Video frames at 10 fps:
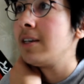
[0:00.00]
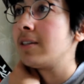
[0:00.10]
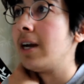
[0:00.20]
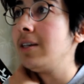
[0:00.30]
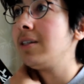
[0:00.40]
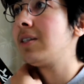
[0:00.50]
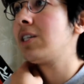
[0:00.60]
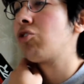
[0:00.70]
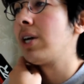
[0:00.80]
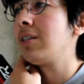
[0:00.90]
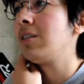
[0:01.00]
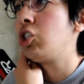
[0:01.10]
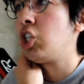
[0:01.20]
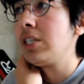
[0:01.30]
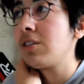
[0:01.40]
Scientists extracted the
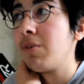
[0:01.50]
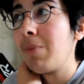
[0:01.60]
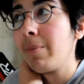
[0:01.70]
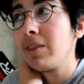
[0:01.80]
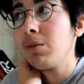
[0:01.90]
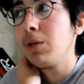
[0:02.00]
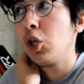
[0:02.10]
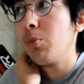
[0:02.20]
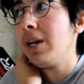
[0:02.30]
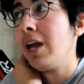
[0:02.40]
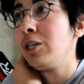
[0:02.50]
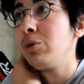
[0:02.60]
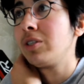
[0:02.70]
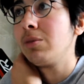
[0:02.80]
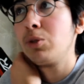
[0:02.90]
genes for mammoth hemoglobin and
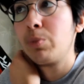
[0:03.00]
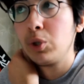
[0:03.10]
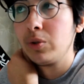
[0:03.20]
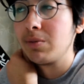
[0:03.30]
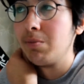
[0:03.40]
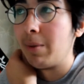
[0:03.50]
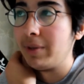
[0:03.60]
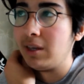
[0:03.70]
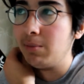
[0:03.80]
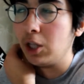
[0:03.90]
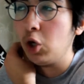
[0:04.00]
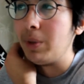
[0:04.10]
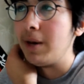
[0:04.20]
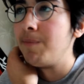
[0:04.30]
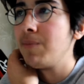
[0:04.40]
used them to produce mammoth hemoglobin.